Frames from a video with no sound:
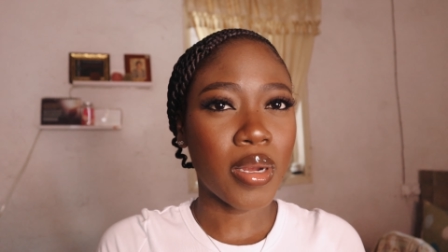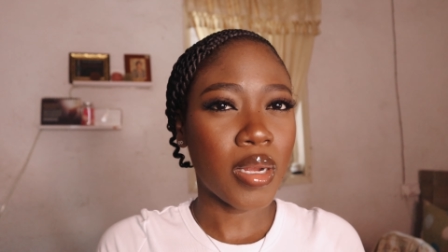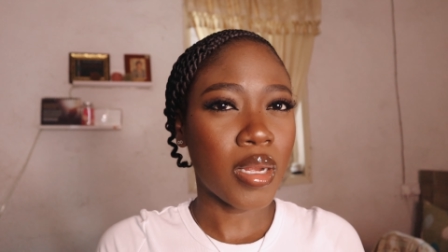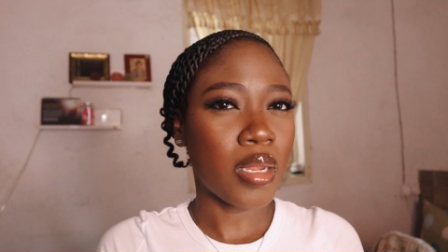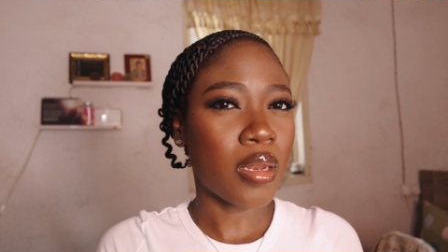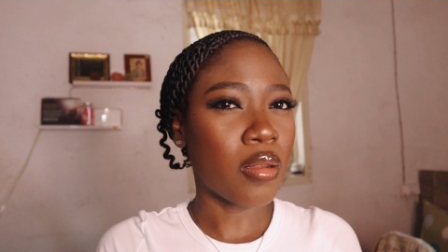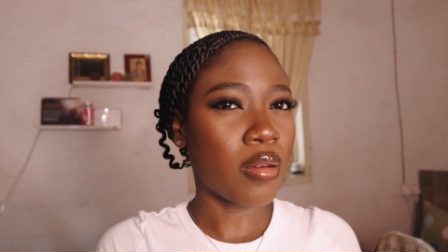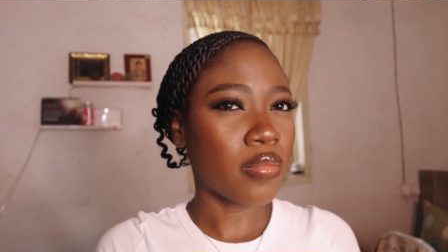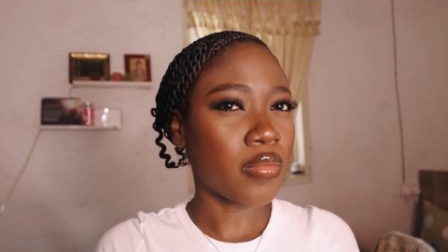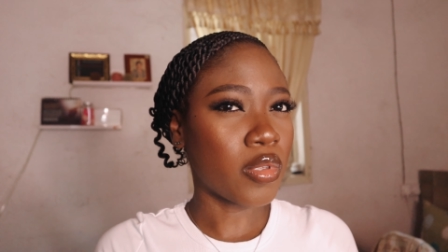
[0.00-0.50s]

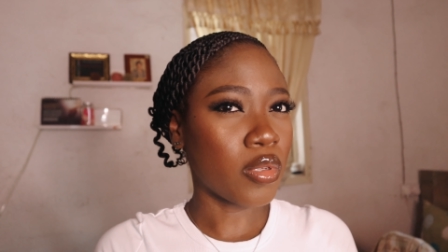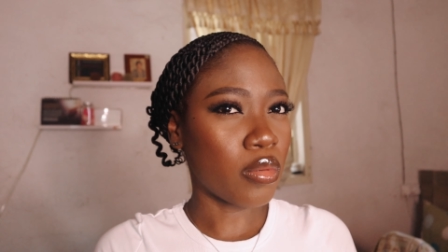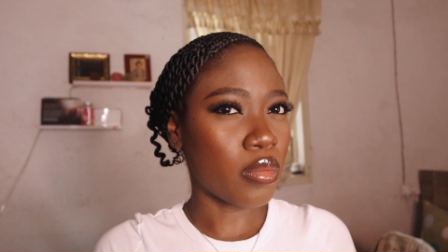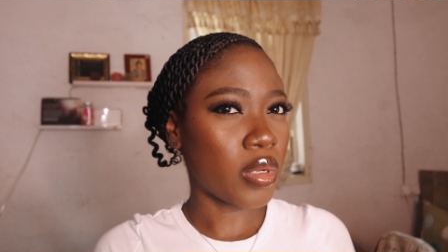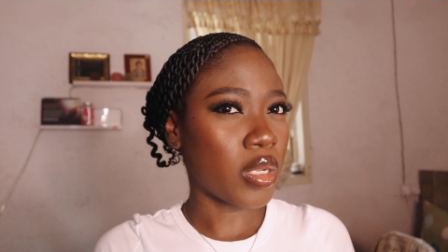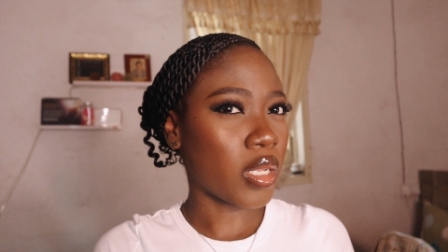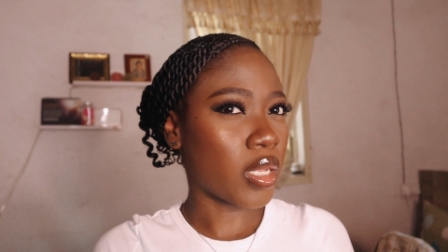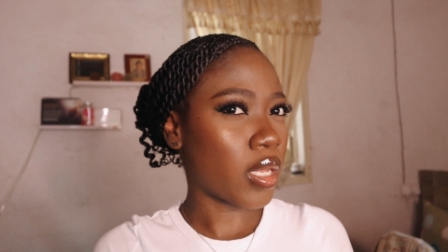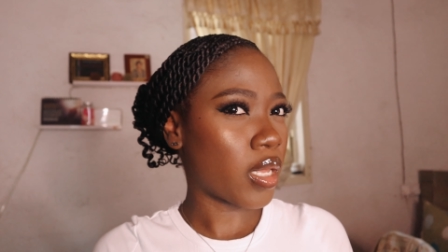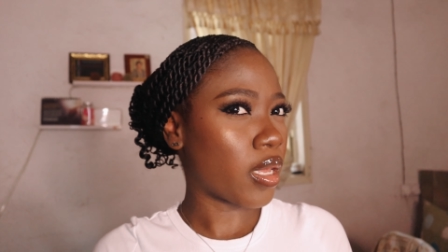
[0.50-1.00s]
I like the
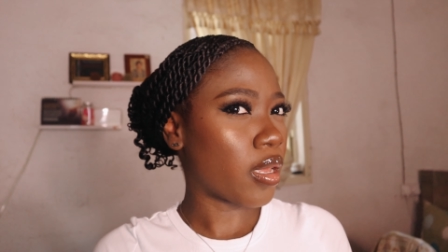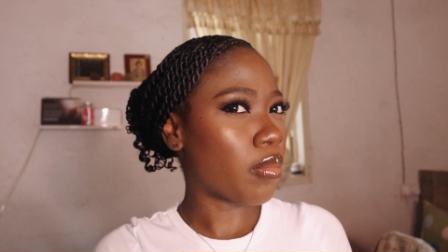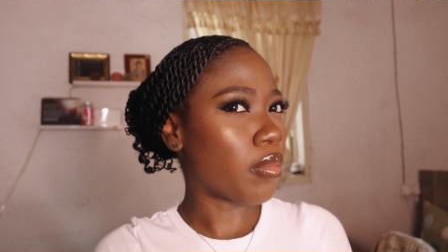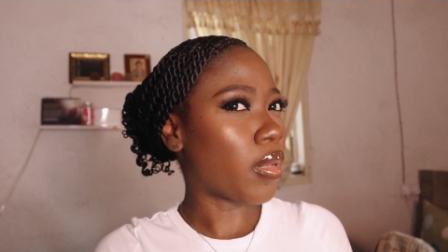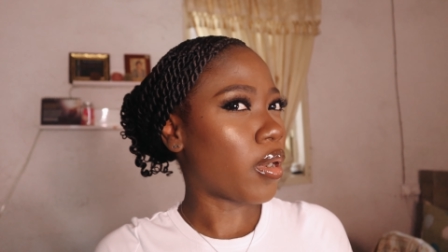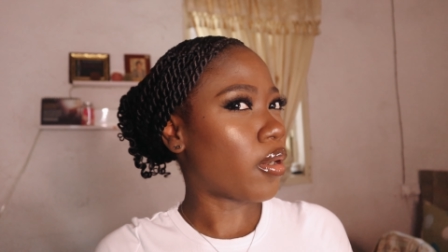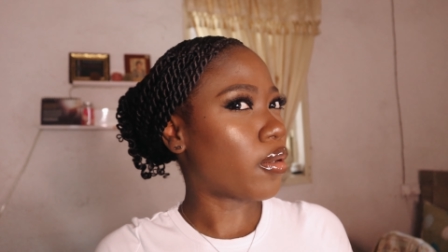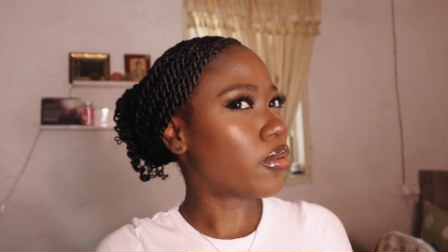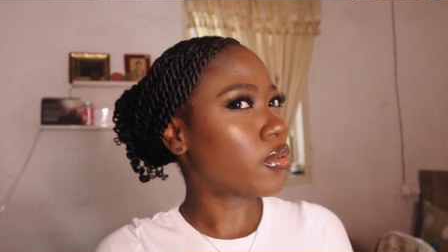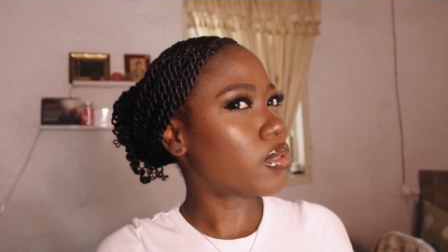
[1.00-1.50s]
way it
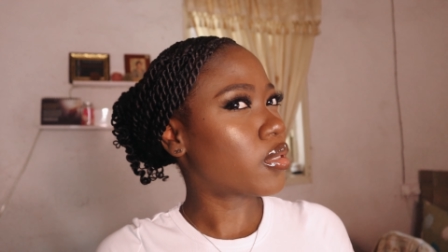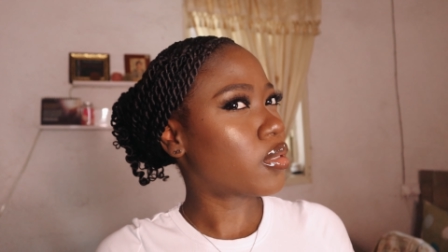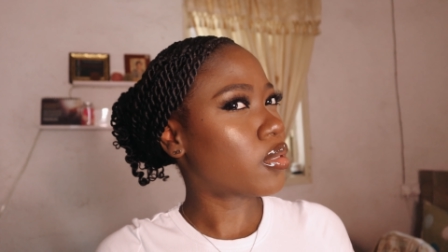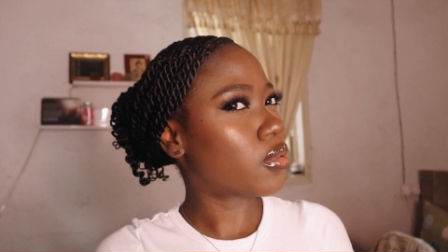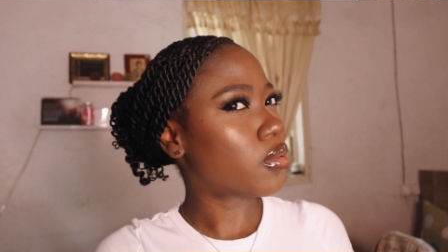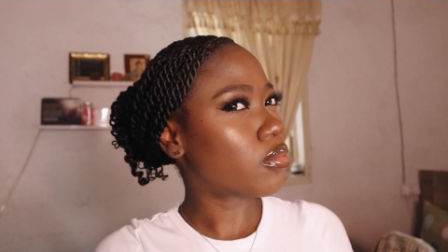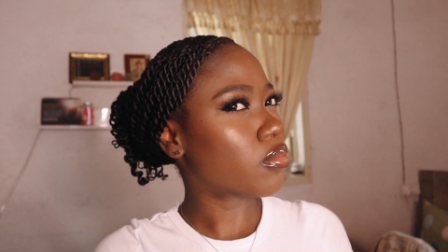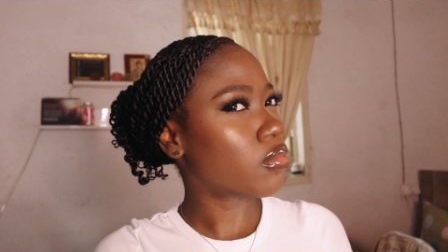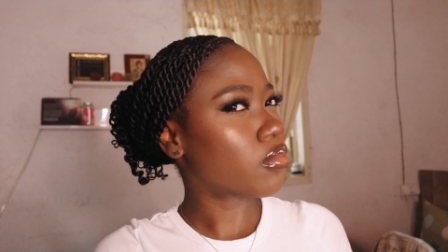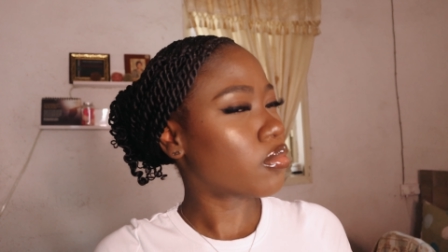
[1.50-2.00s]
came
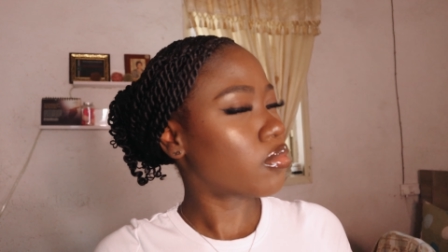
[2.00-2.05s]
out.